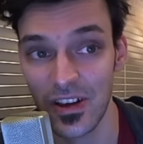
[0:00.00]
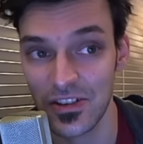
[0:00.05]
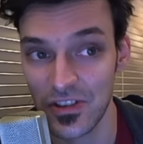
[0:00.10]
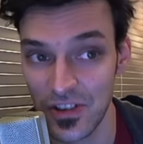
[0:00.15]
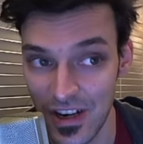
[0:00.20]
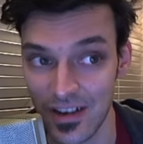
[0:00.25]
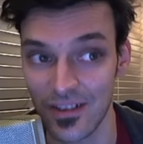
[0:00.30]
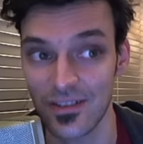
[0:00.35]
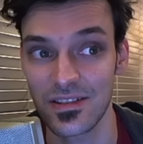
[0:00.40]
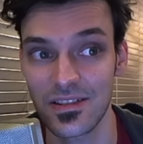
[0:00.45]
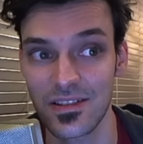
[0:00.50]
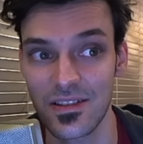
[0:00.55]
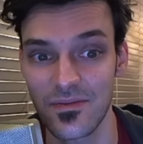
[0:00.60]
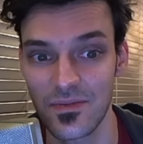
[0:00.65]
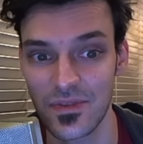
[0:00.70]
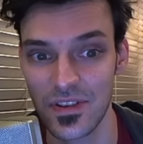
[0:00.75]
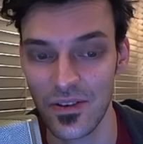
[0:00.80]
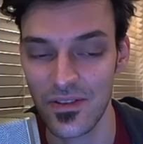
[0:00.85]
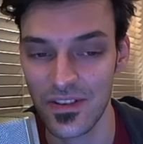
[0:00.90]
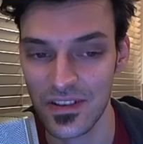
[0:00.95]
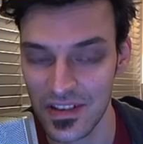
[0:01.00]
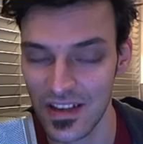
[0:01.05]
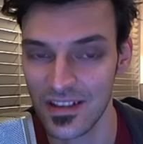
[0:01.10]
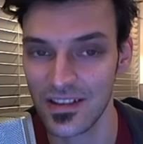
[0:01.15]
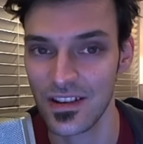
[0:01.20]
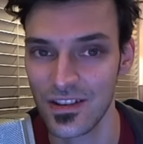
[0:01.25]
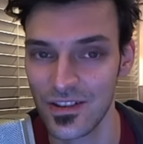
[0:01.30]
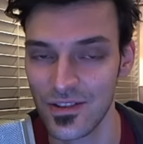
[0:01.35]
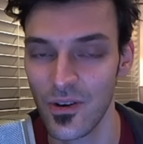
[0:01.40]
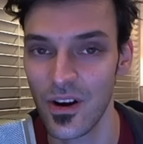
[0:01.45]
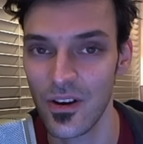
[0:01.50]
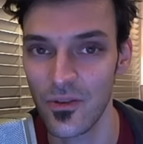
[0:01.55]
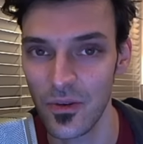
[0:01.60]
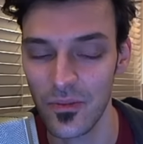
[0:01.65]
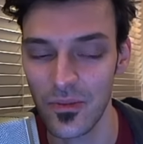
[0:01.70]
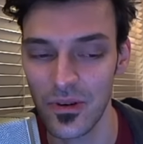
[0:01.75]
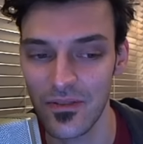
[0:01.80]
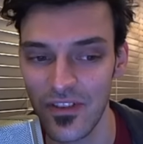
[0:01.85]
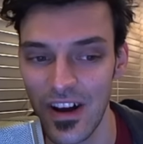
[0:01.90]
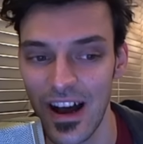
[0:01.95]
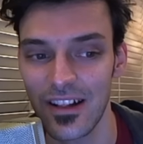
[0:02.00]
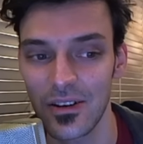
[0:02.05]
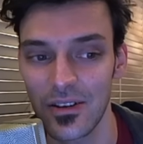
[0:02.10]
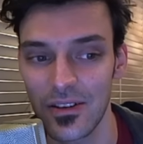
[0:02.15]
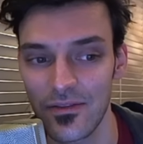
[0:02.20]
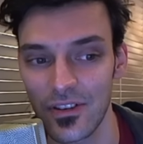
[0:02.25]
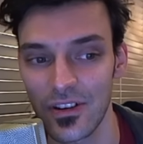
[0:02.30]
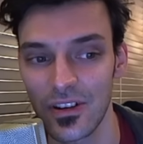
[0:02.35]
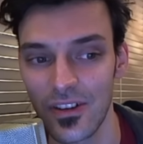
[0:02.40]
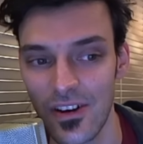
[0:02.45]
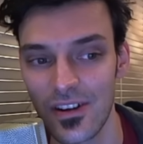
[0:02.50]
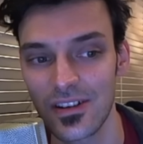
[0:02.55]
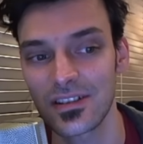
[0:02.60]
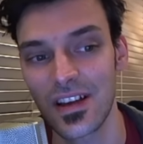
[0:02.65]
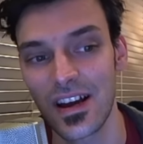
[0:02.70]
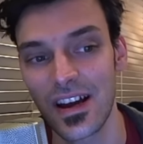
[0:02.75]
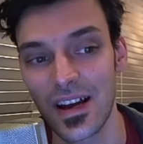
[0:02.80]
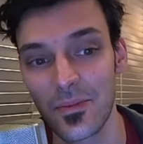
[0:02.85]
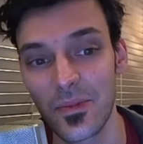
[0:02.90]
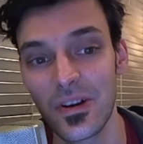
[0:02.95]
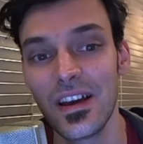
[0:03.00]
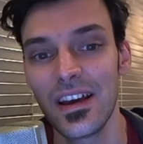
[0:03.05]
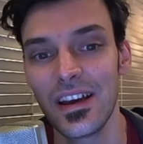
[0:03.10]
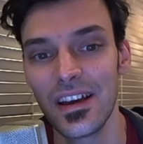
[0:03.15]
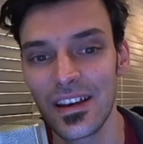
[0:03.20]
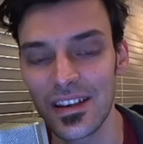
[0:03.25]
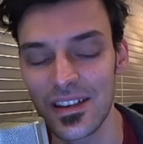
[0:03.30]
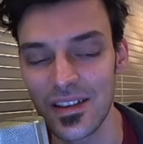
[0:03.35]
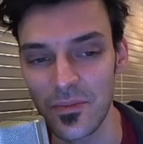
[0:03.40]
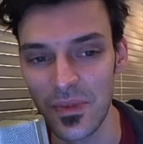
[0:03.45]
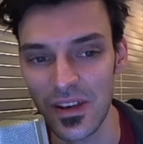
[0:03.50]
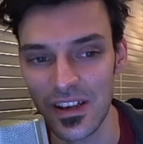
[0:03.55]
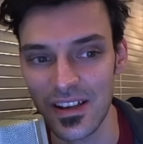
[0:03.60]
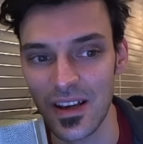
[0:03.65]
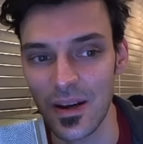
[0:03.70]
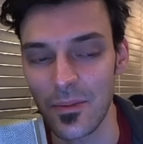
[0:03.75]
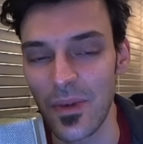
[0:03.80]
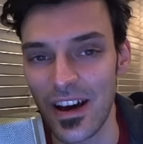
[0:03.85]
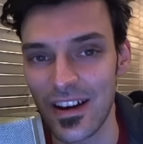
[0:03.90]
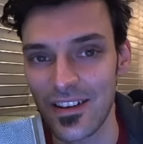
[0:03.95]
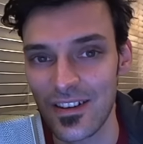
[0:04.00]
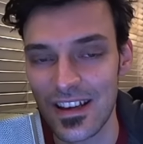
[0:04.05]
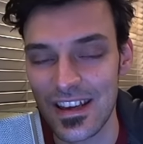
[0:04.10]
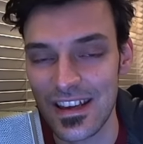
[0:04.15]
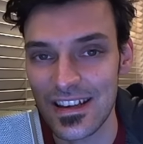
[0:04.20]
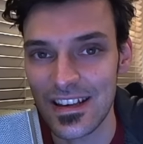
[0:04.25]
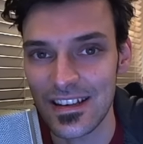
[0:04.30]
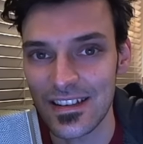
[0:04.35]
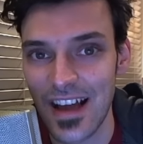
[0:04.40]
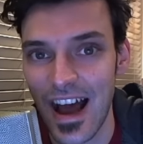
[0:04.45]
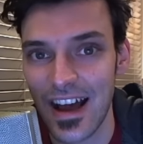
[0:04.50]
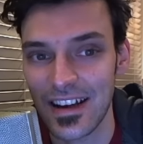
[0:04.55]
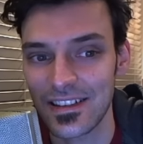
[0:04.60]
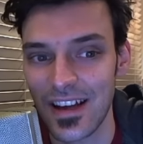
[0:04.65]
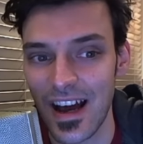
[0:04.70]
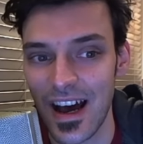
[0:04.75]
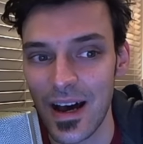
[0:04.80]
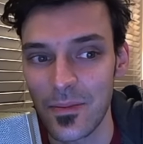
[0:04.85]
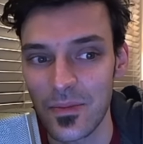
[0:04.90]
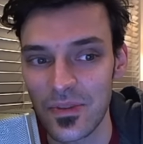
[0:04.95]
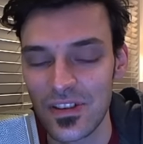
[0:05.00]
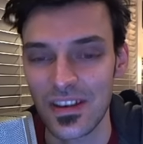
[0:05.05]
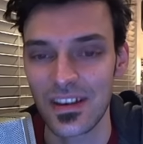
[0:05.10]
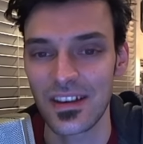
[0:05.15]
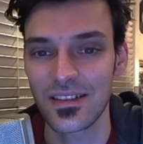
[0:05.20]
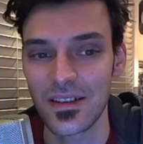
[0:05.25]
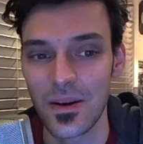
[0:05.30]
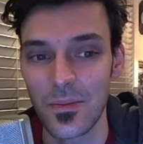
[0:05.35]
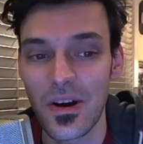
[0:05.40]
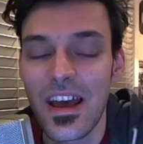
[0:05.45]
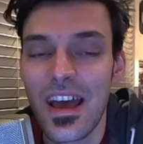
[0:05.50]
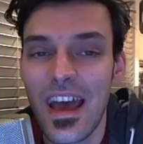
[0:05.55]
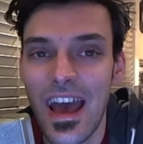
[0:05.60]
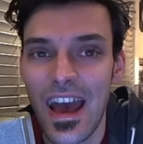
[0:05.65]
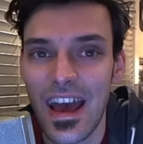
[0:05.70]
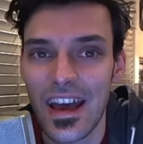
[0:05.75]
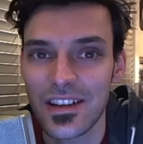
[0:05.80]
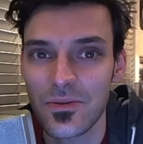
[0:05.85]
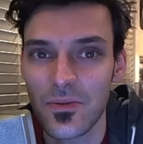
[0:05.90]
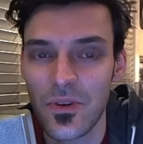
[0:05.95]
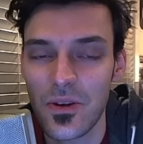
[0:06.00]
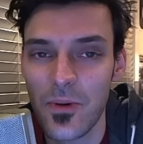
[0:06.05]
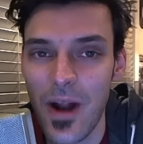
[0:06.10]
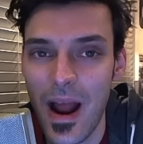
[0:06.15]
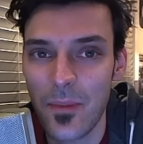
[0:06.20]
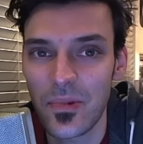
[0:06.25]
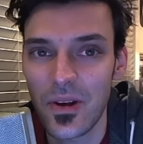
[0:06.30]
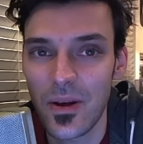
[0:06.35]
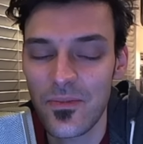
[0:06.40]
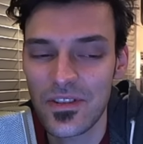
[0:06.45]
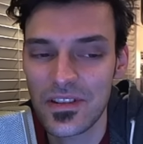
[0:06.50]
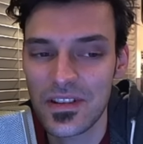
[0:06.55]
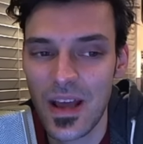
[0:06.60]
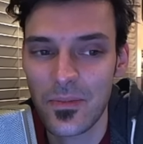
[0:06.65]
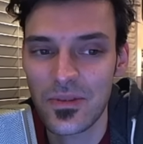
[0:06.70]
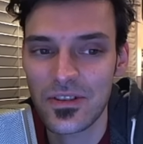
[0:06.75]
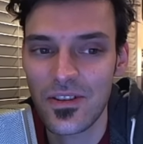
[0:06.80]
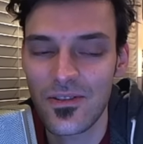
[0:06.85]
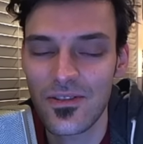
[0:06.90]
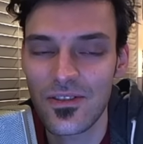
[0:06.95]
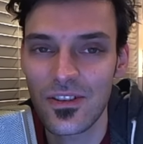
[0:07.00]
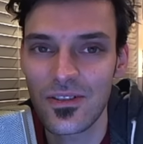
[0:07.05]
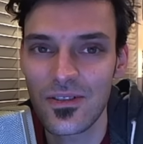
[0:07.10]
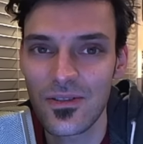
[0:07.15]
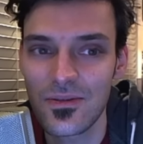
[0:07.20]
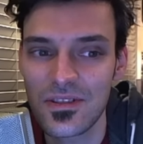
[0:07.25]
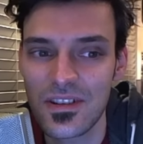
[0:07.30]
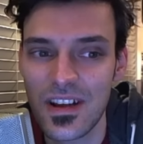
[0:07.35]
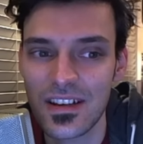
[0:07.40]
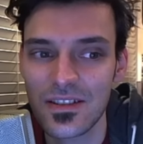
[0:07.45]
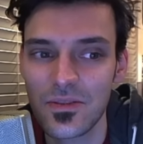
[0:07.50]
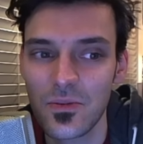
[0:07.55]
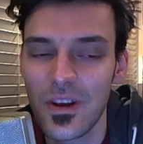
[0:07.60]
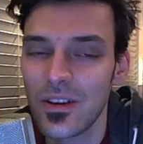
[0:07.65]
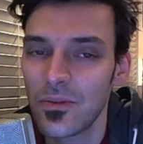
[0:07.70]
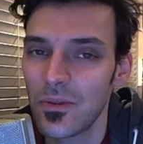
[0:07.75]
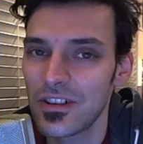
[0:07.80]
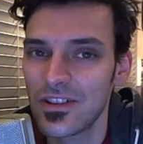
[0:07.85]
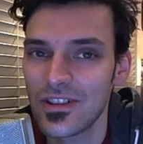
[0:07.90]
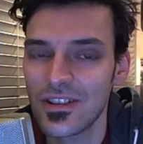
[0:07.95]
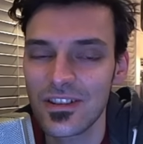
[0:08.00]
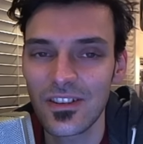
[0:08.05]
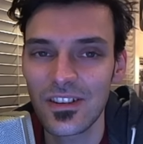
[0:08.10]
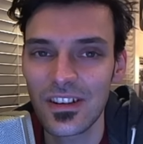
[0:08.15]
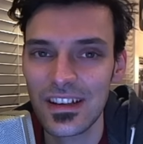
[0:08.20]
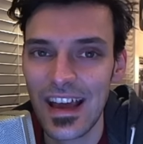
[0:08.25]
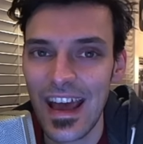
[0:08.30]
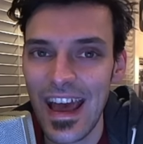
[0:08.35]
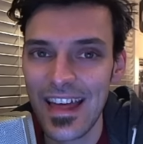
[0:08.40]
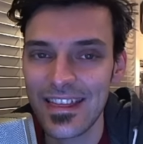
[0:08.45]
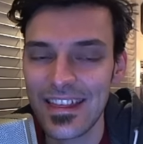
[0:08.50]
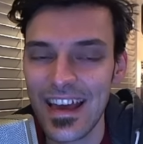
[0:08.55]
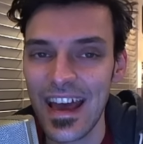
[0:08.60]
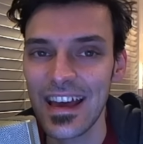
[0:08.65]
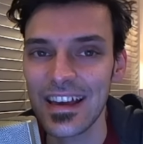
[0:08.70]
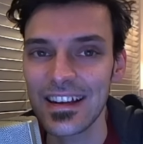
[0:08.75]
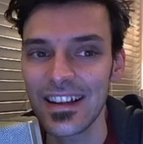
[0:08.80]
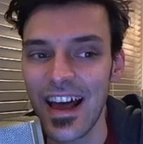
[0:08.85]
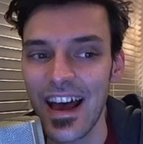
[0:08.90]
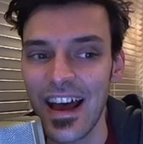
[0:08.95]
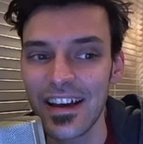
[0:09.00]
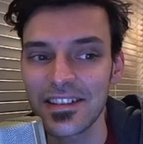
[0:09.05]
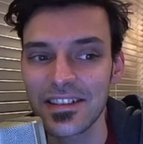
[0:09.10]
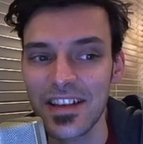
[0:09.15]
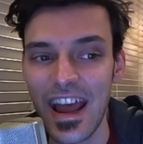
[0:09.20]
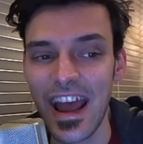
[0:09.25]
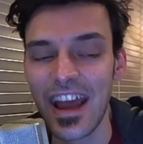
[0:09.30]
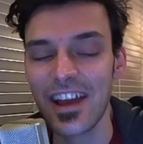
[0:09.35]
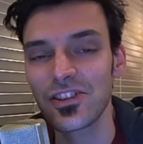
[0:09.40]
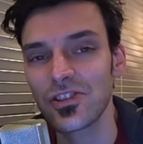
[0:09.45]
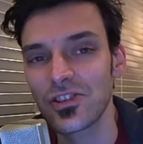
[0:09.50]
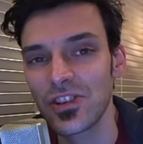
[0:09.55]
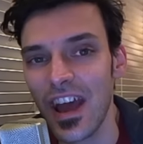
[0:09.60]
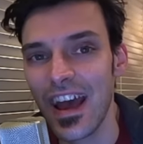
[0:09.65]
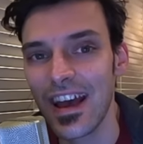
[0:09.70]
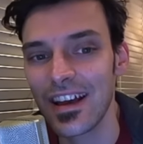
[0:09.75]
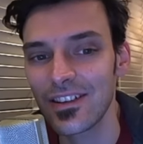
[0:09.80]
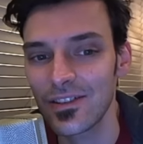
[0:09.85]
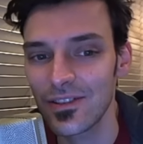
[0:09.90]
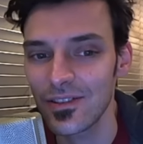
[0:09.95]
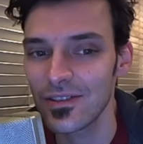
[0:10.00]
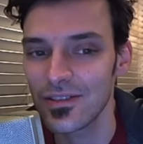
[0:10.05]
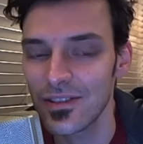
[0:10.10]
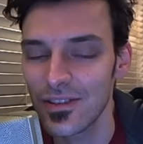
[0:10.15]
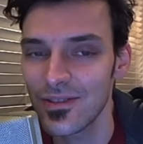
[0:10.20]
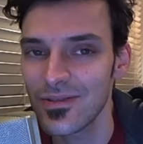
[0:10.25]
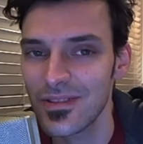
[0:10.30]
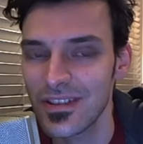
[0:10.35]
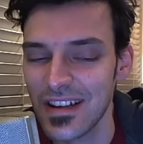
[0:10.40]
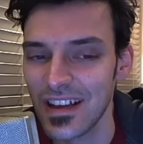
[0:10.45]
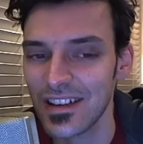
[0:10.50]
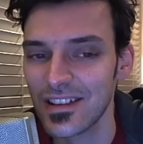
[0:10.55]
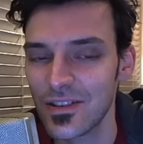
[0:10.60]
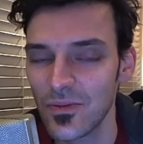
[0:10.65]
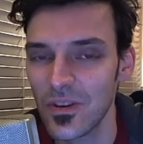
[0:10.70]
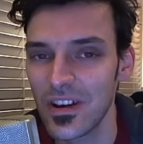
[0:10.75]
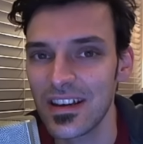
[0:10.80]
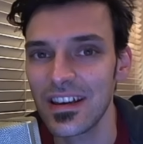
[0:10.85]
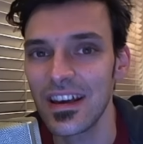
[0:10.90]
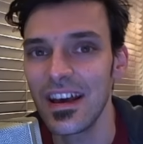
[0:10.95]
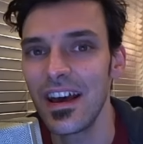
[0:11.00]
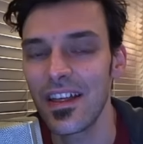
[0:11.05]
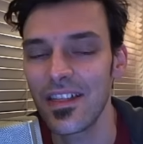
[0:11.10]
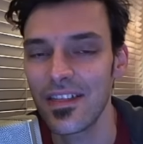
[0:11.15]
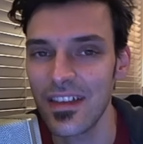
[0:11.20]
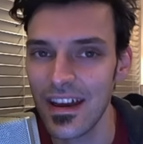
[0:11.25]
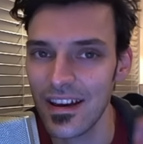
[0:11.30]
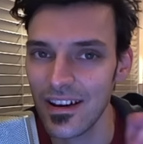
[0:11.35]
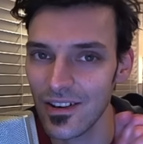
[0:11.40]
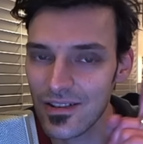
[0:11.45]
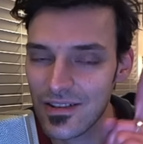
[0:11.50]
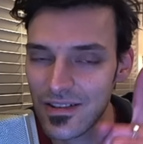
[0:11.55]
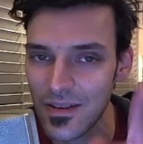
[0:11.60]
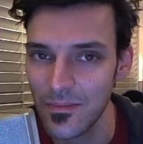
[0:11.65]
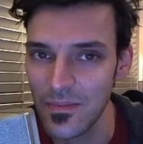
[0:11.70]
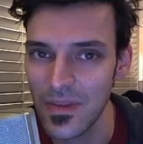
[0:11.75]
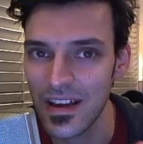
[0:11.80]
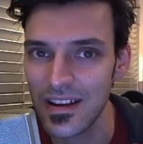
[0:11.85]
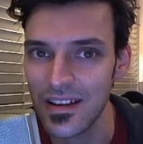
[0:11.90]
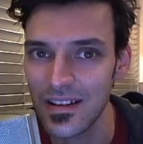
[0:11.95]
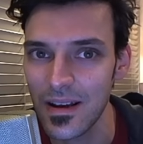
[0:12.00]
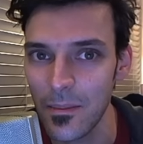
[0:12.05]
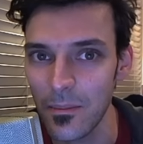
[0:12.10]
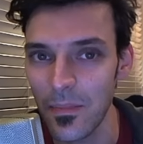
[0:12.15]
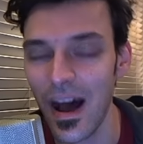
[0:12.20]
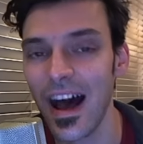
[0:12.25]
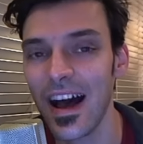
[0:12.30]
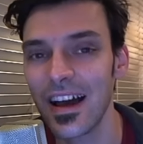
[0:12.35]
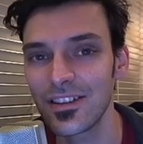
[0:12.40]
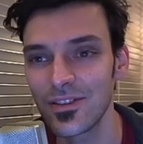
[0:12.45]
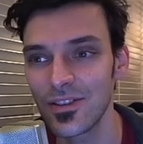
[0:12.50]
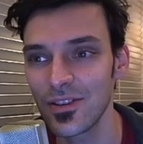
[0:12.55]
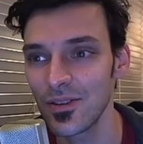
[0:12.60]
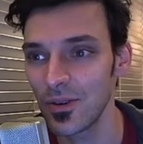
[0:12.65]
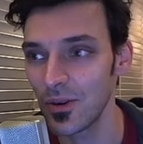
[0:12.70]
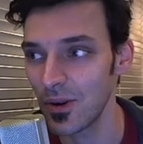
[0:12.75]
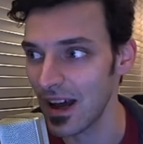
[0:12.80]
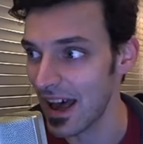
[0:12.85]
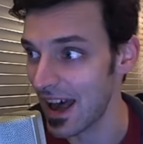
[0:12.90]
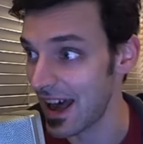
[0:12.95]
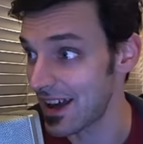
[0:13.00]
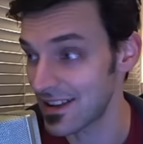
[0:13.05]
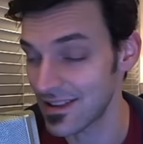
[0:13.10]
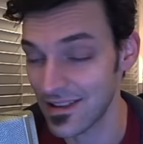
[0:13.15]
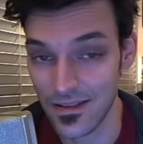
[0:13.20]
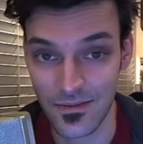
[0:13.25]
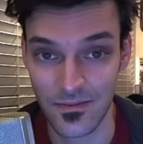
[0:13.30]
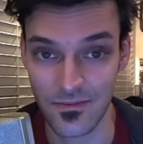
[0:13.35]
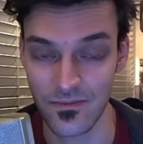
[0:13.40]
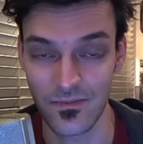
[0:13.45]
years. So this is a story we've been following for a long time in the MediaMonarchy.com kingdom. As we wrap up this episode of Good News Next Week, we just look at the headlines, hashtag Good News Next Week. They are submitted by you as